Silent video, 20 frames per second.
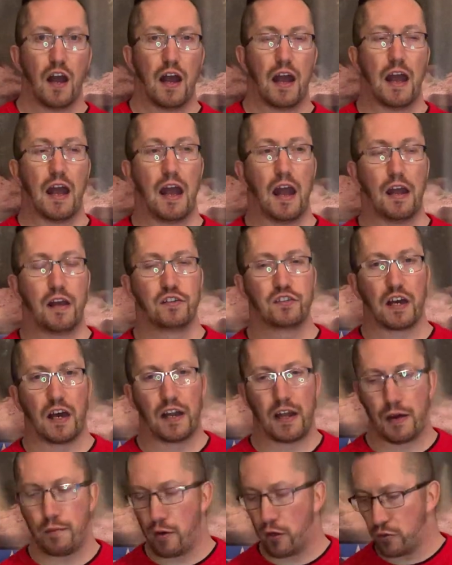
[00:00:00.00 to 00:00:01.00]
Inside
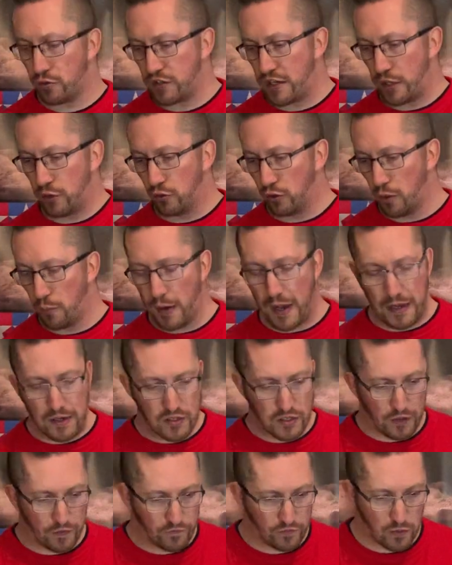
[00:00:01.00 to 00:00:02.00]
Line Models had all the
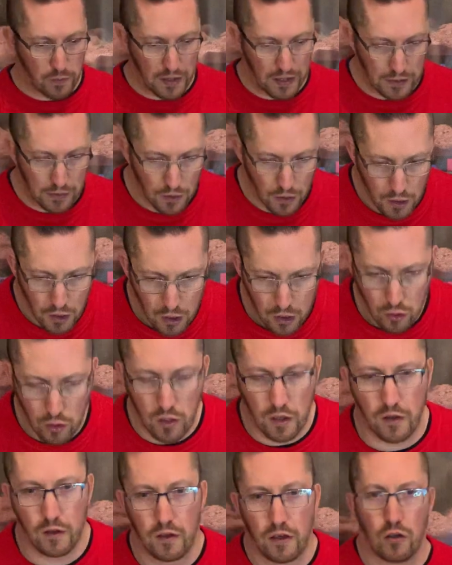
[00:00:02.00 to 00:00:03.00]
paints in for me,
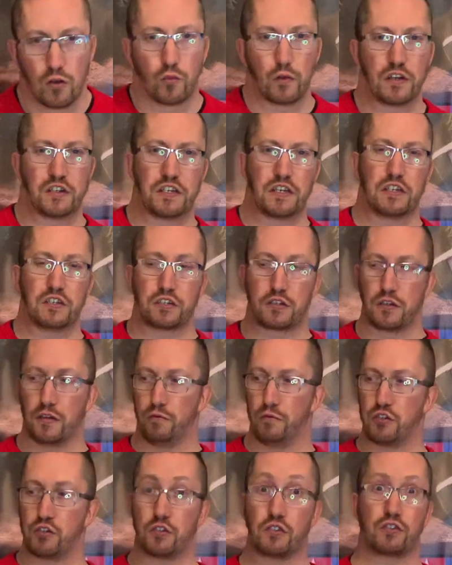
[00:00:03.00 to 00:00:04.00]
which
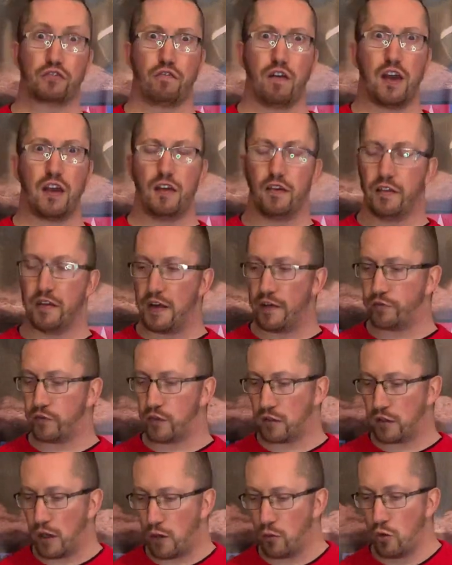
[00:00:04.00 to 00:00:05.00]
is great. I didn't have to
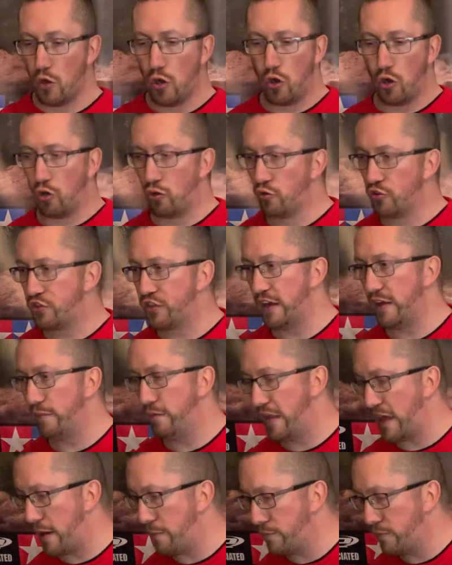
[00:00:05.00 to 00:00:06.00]
go hunting
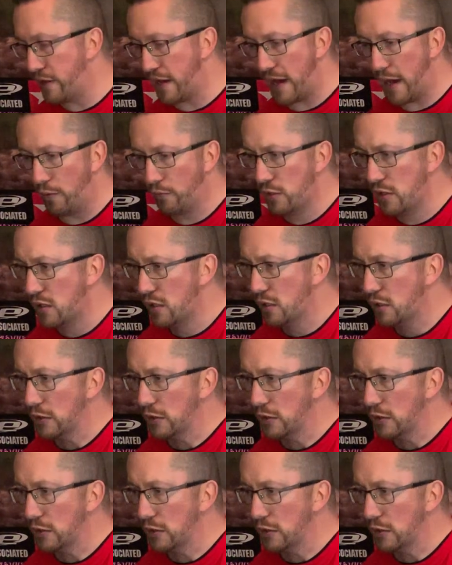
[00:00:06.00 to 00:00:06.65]
them down.